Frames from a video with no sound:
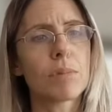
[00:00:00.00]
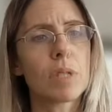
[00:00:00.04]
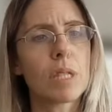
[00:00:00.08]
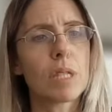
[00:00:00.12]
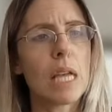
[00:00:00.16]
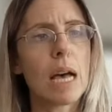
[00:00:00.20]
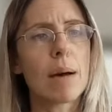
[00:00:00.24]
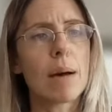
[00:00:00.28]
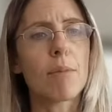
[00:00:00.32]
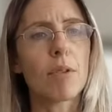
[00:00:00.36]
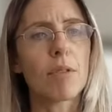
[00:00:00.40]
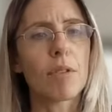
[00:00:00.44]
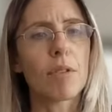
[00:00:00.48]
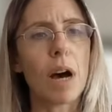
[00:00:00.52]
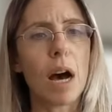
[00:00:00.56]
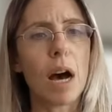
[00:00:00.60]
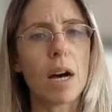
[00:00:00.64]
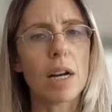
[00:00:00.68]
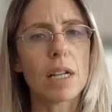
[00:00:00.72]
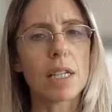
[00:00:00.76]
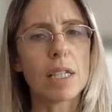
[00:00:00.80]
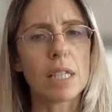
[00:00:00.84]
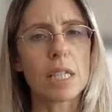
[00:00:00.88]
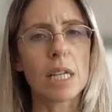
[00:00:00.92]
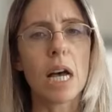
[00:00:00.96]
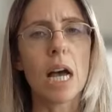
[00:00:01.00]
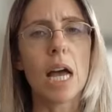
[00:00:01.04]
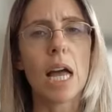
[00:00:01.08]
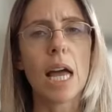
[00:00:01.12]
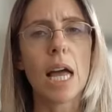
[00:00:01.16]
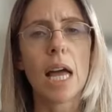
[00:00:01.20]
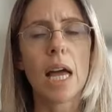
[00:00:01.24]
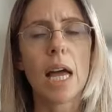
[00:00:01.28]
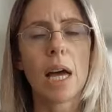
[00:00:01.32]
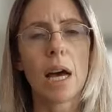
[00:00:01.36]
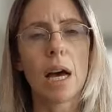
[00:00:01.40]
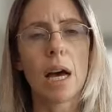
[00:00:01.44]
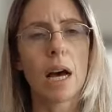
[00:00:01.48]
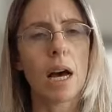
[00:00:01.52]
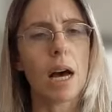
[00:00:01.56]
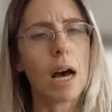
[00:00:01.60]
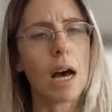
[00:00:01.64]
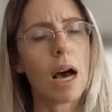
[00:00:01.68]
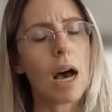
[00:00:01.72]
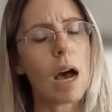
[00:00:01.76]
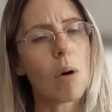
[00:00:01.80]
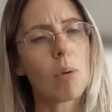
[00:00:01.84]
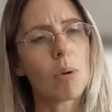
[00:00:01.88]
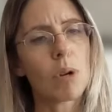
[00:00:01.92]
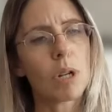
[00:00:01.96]
some of us,
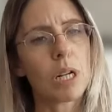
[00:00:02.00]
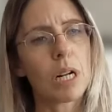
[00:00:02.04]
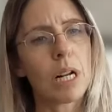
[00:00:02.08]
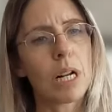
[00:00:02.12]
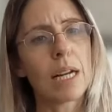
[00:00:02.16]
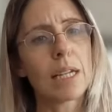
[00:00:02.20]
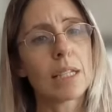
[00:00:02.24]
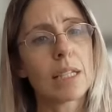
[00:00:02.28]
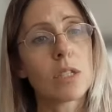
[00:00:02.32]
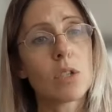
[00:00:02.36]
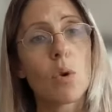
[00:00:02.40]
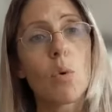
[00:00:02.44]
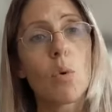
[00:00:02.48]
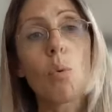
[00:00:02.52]
our clients.